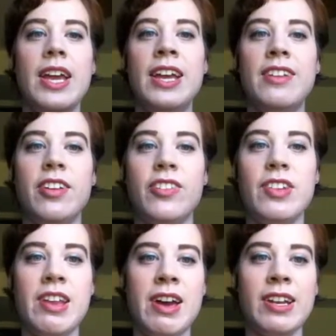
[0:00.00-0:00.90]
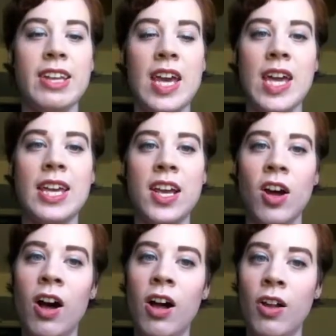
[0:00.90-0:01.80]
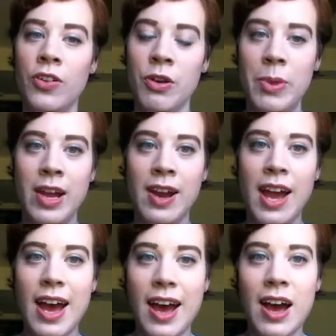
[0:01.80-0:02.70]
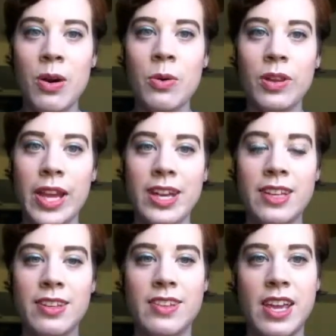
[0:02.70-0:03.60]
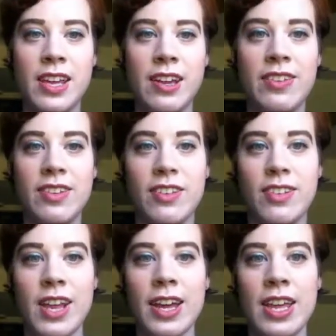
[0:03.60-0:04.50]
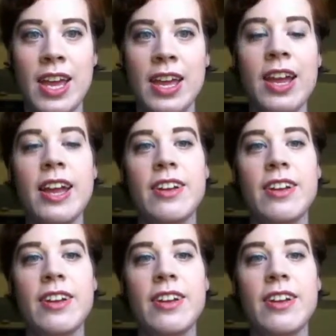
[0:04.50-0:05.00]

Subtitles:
It does not cake at all, no matter how late in the day it is. It does not cake.